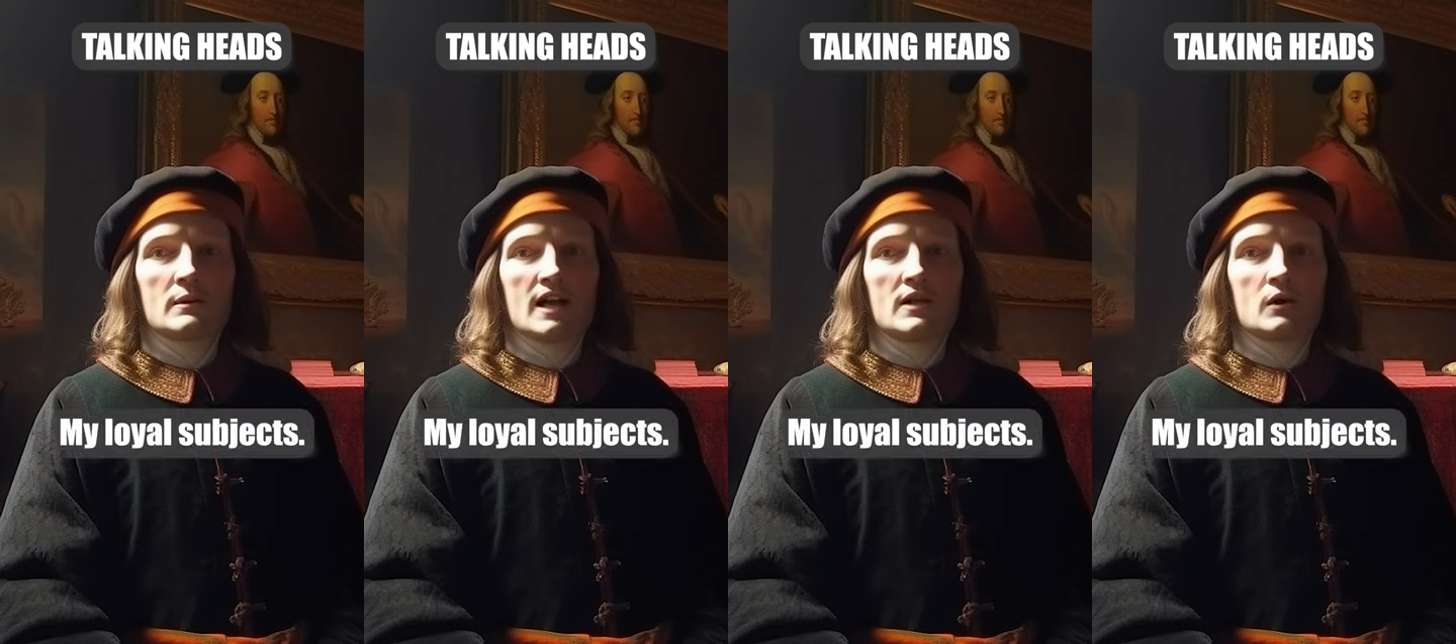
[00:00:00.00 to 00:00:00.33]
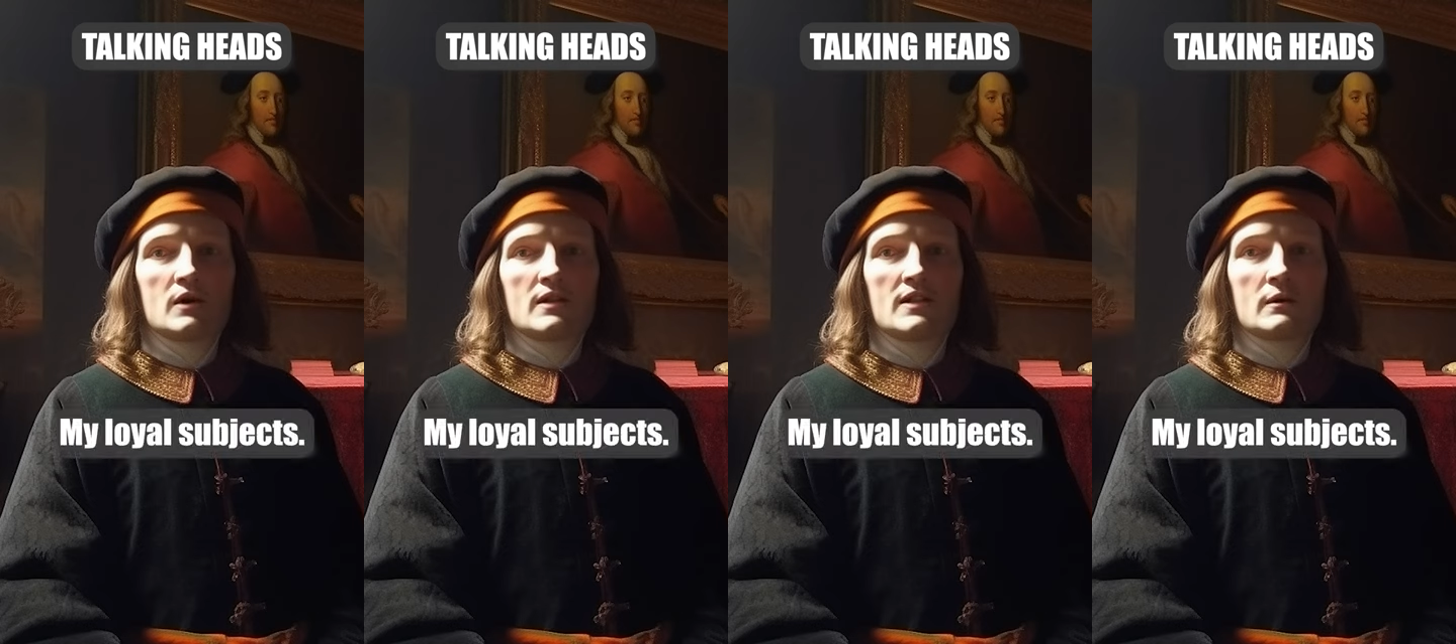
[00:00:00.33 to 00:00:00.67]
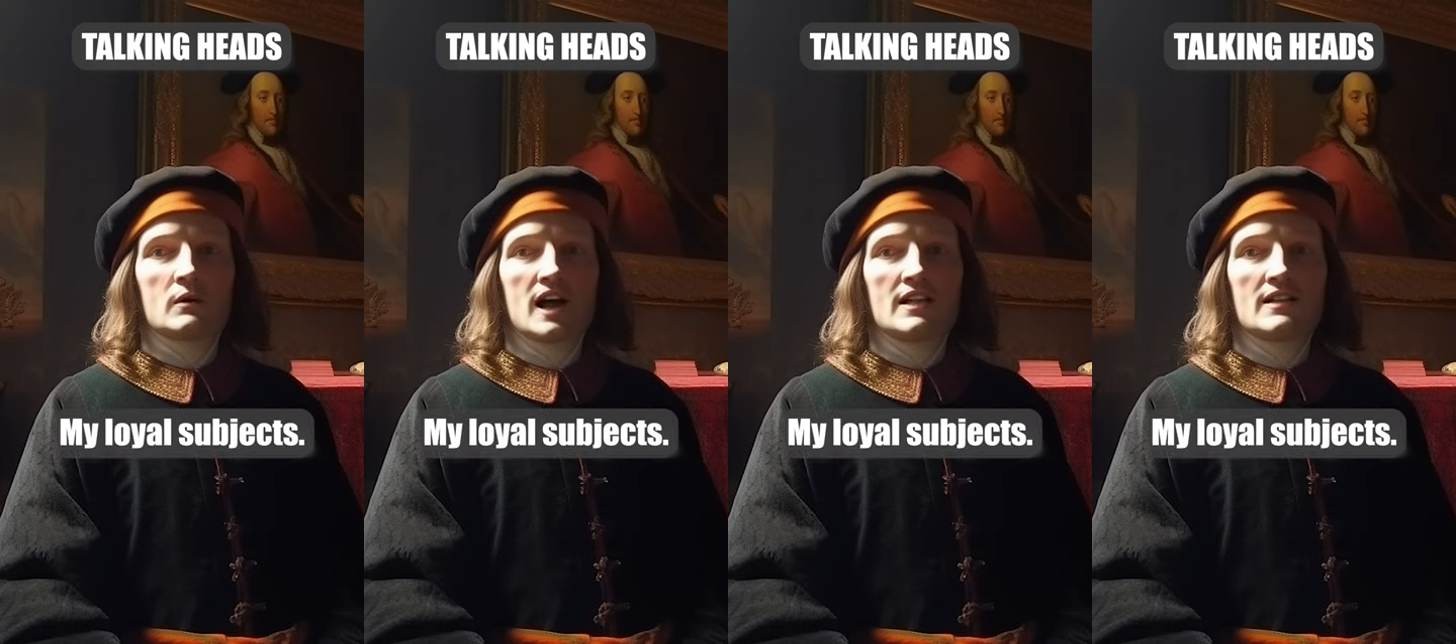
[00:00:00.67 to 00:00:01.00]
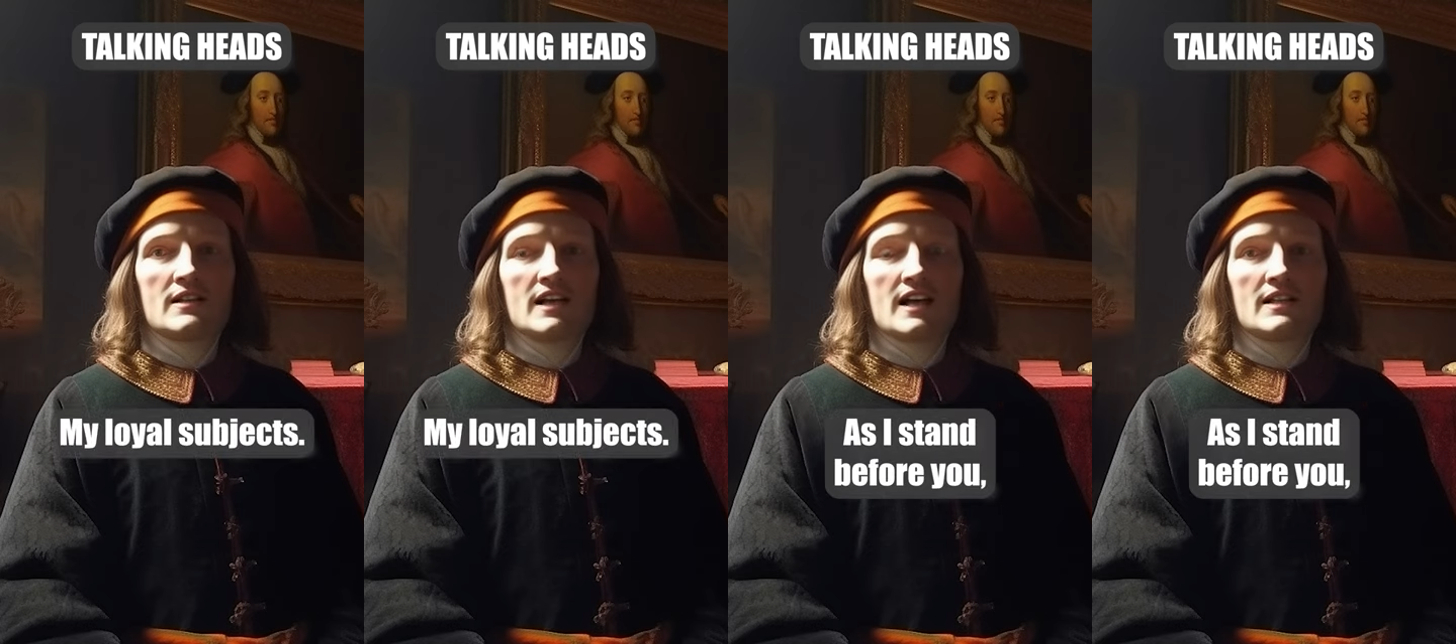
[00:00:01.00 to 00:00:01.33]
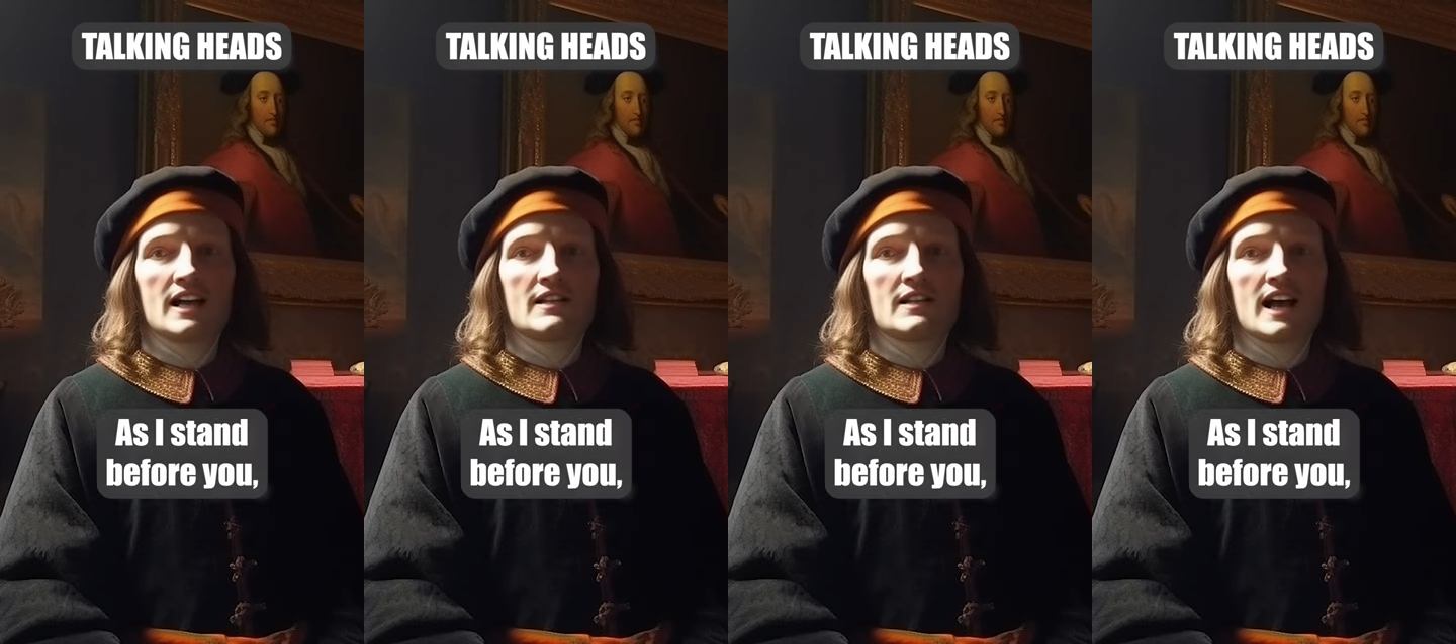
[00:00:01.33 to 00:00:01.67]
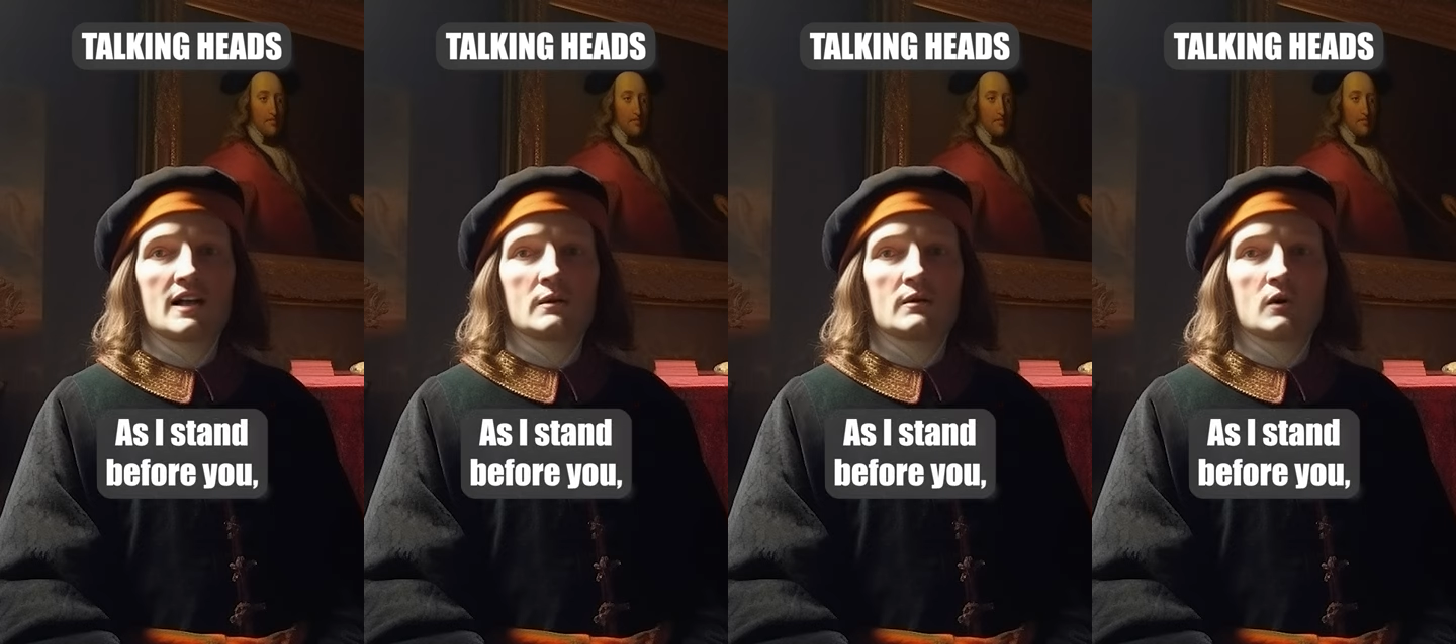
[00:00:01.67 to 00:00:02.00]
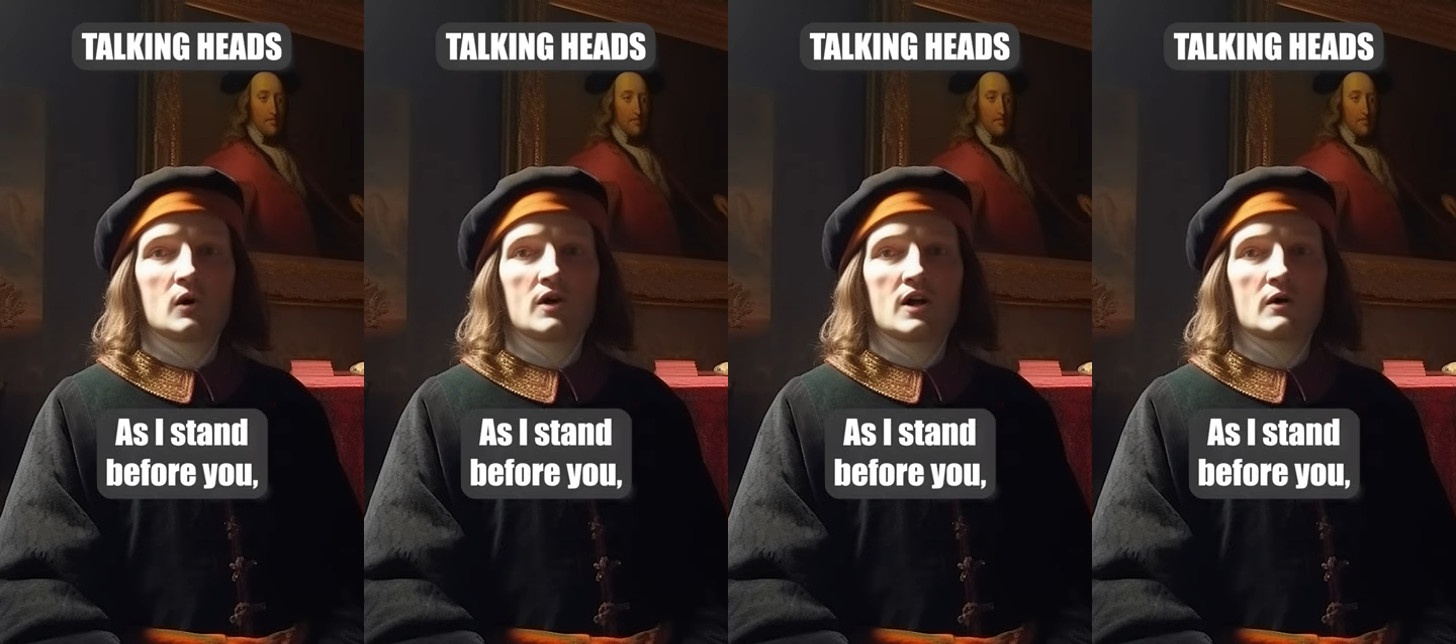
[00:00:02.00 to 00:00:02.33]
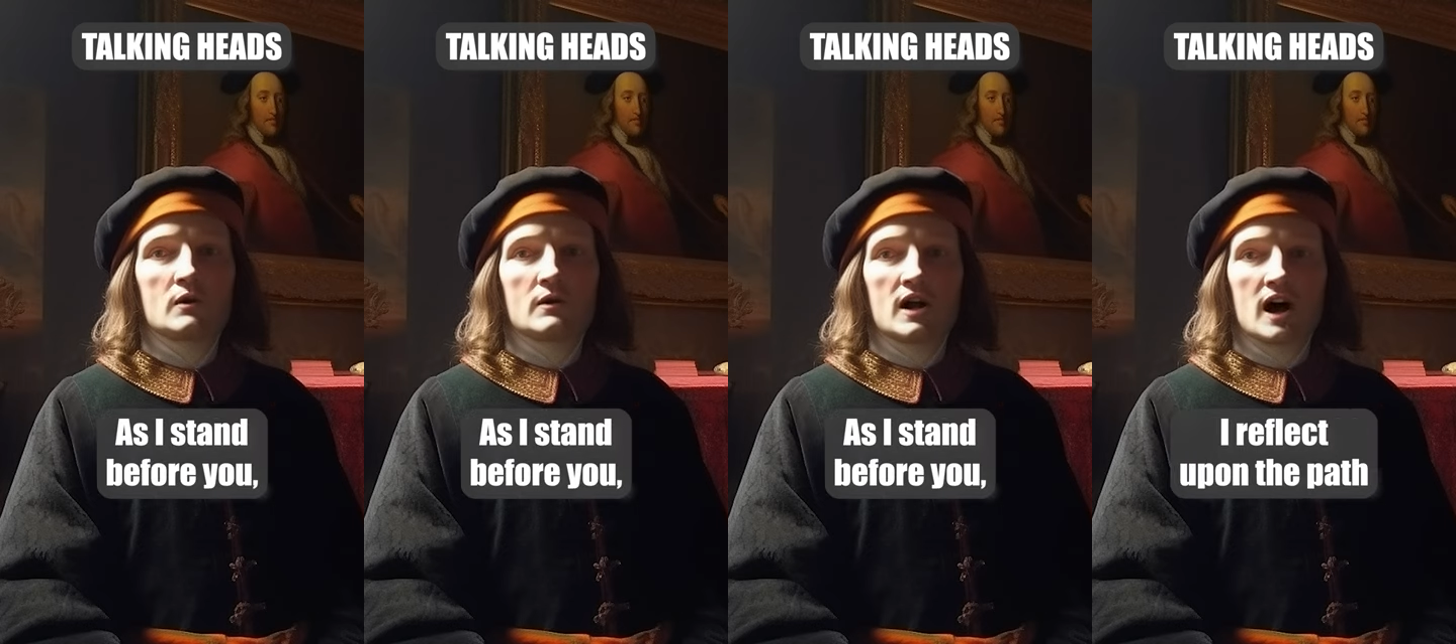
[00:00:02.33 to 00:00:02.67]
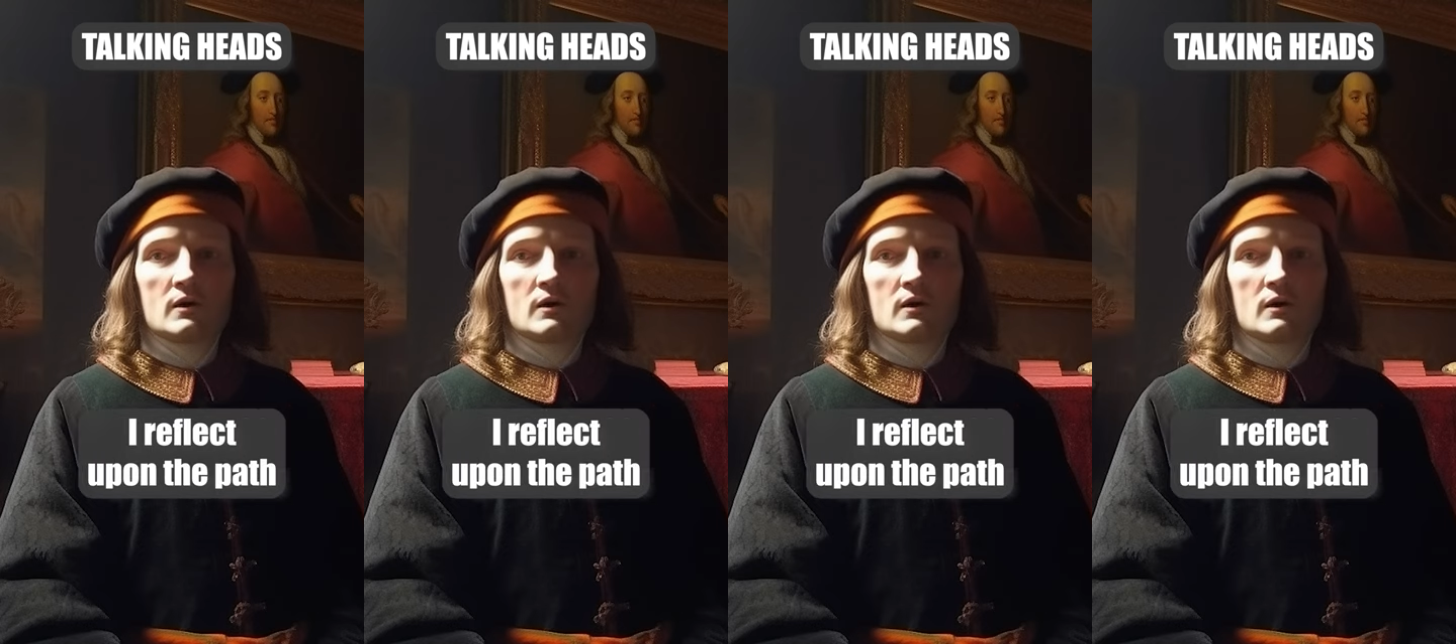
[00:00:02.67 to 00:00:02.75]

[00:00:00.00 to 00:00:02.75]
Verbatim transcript: My loyal subjects, as I stand before you,